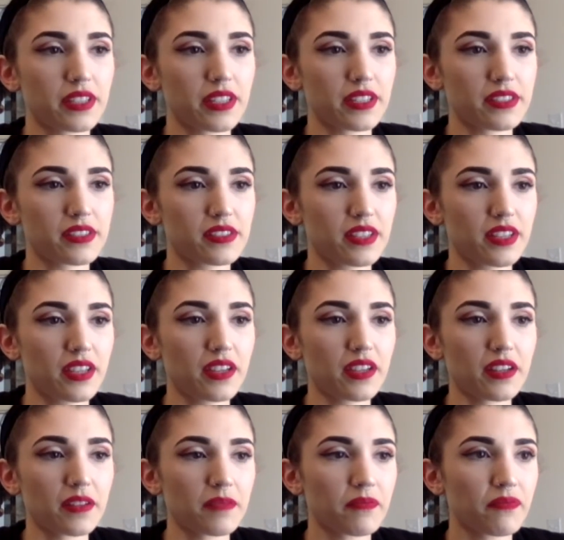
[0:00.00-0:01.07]
Let's
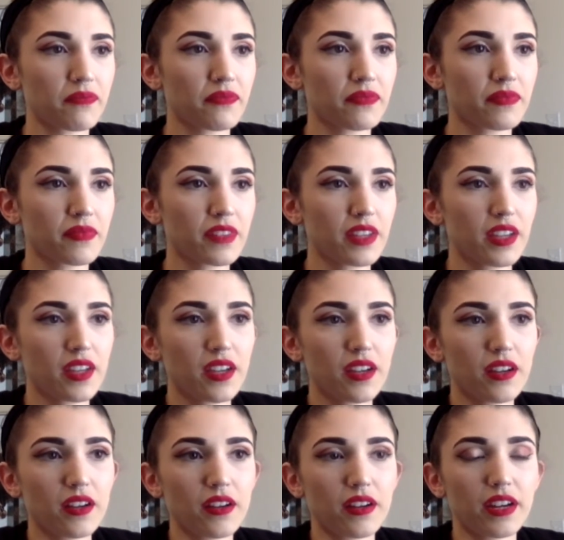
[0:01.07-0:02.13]
see.
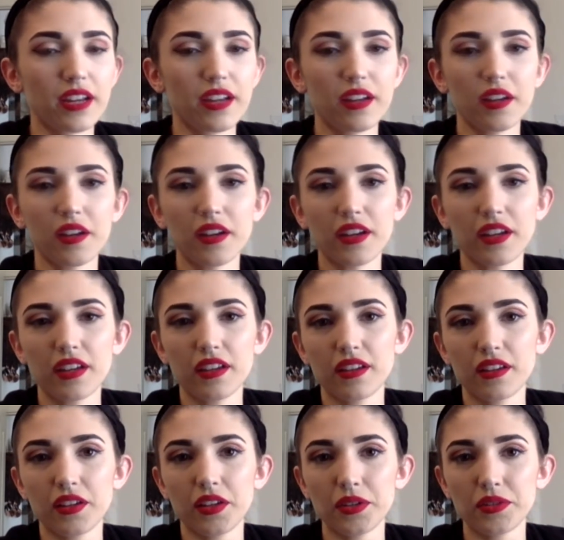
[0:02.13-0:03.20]
All right,
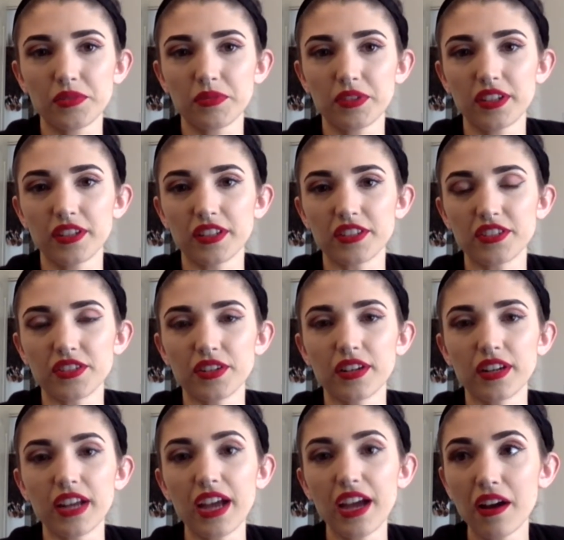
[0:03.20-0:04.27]
here's one that
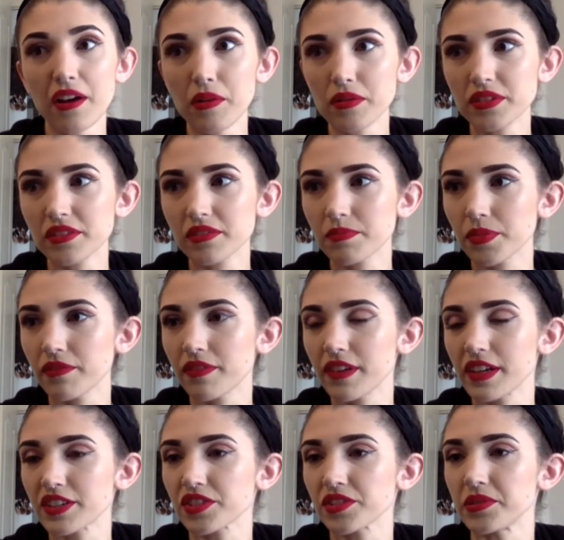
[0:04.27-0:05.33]
started out
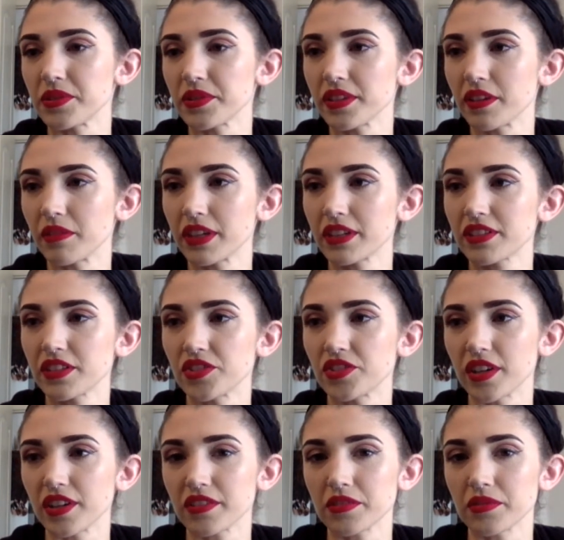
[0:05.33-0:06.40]
professional that went to
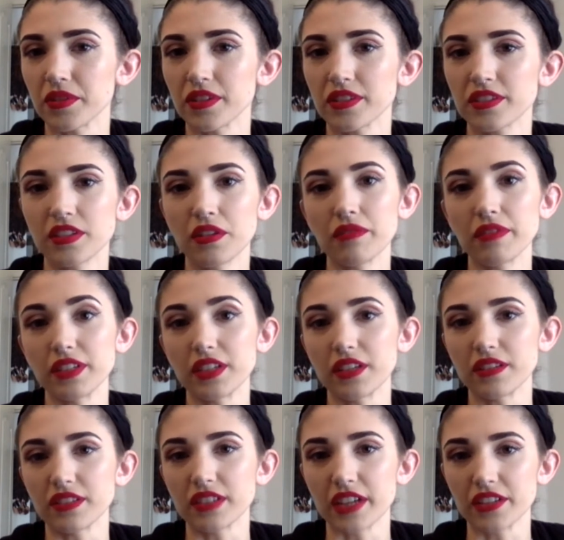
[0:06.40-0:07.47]
drugstore. So
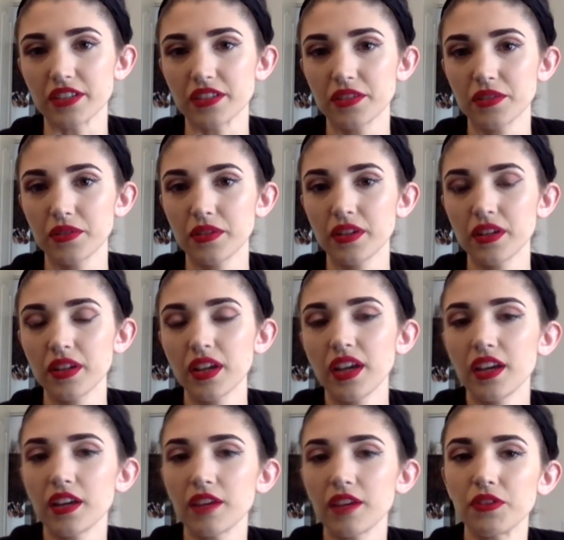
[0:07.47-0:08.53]
Vidal Sassoon,
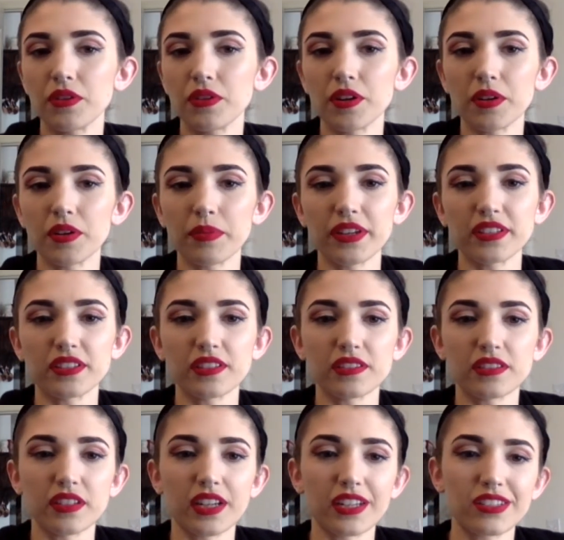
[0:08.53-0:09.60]
if you go to
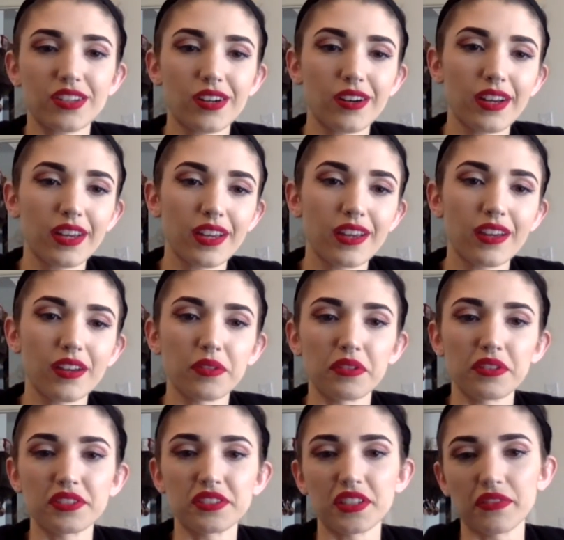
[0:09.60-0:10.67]
places like Target
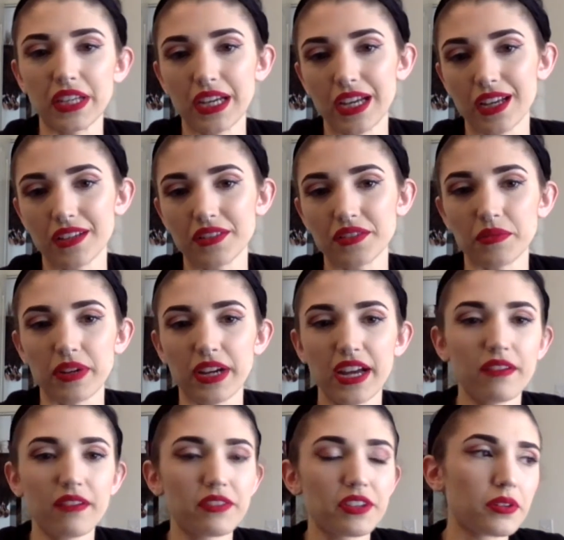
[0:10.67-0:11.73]
or CVS or what
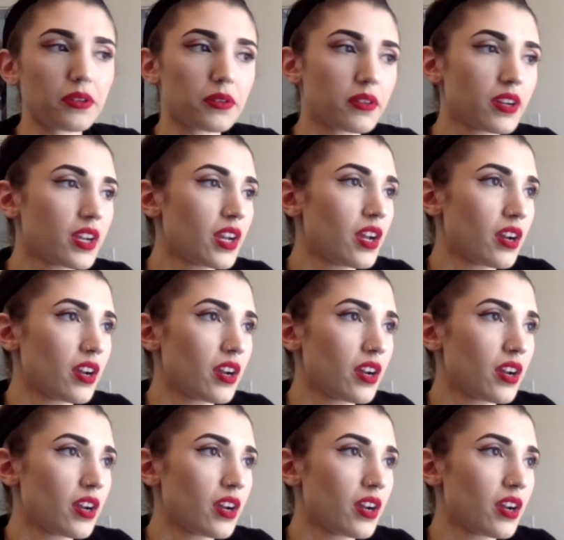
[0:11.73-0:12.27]
have you,